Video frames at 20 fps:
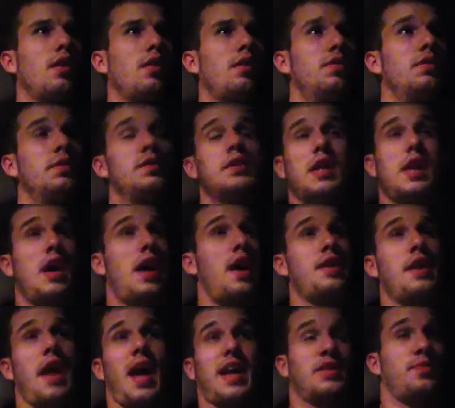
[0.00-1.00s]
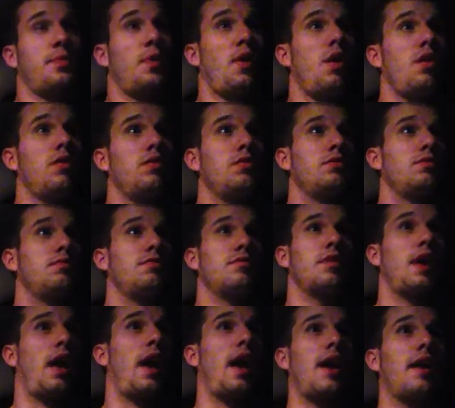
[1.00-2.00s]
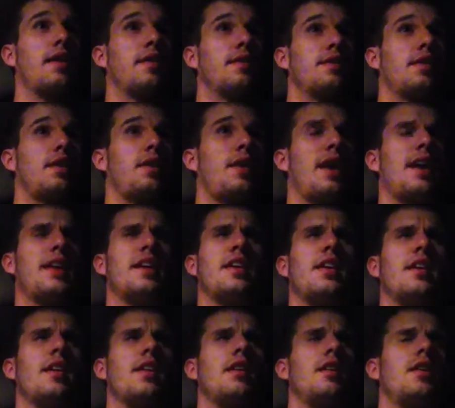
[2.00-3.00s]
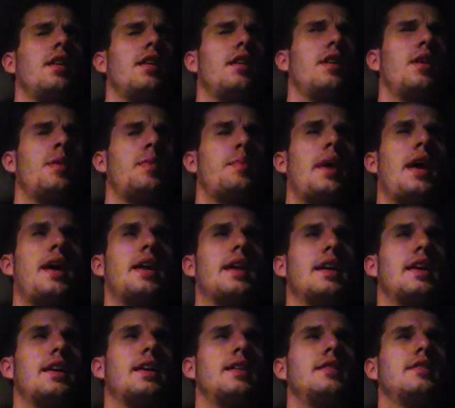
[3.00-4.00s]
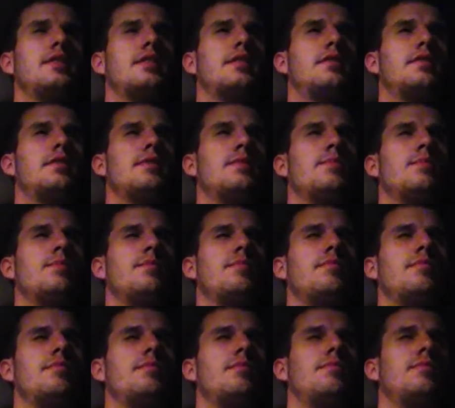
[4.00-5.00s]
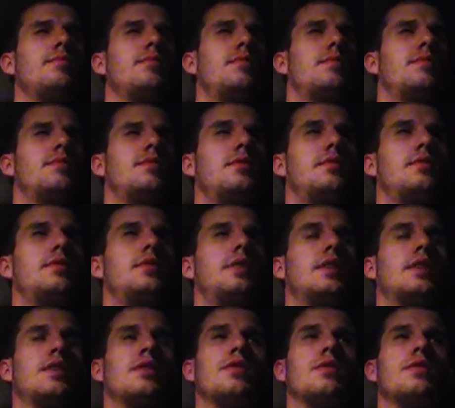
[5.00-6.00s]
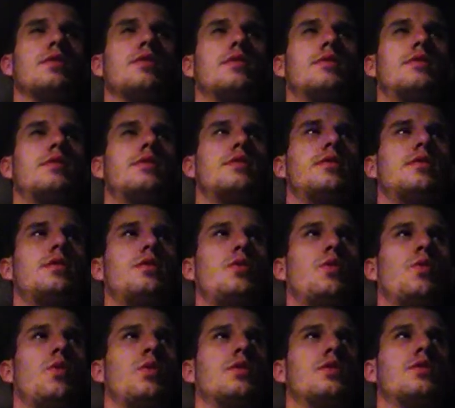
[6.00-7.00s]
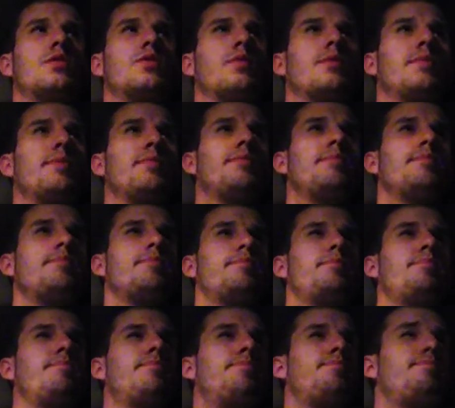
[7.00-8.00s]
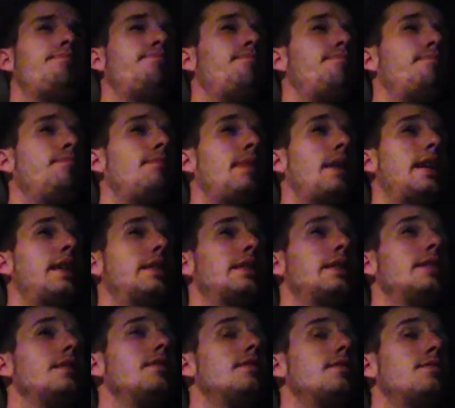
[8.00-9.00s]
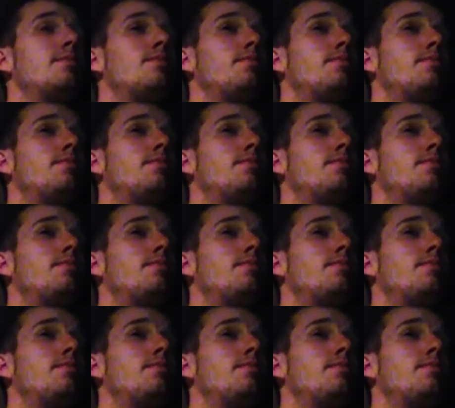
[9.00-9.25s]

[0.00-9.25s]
It was a nice mall. I had a Penny's, Dillard's, Nordstrom, Macy's.